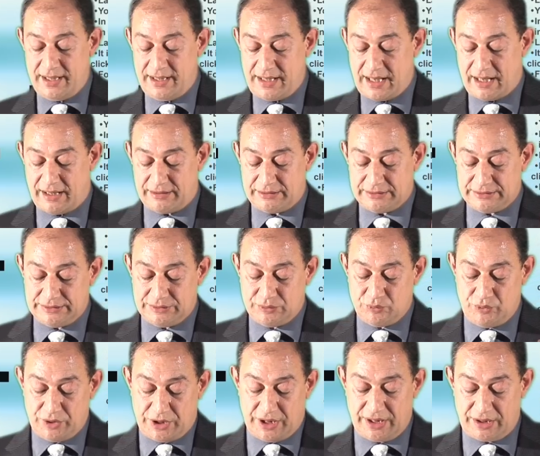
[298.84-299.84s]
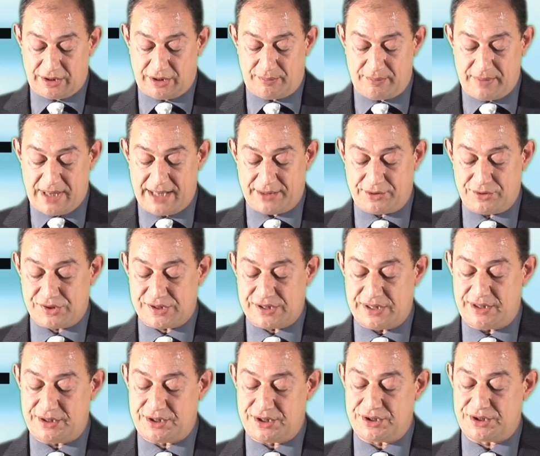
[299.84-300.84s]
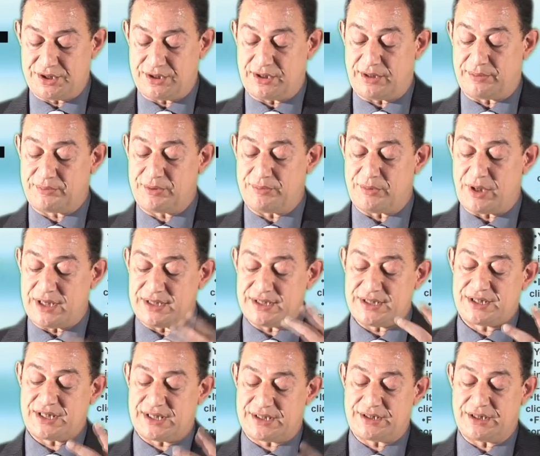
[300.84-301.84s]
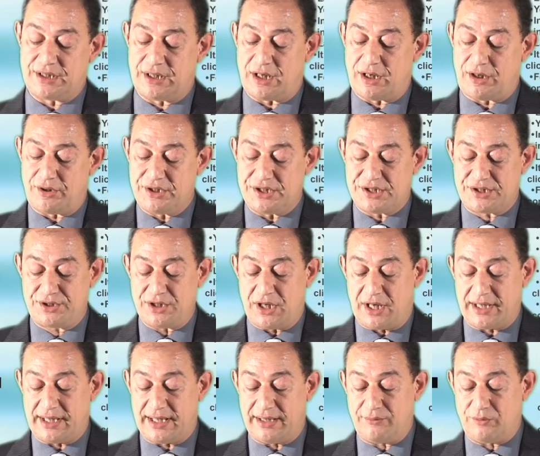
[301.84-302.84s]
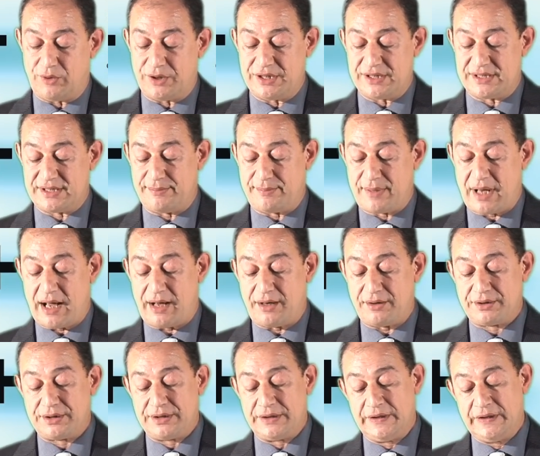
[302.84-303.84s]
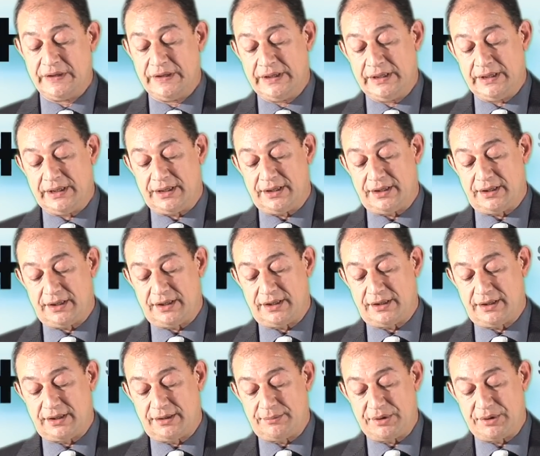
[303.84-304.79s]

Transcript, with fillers: Now, we're going to come back to search engine optimization, actually how it's done and what it's about uh, a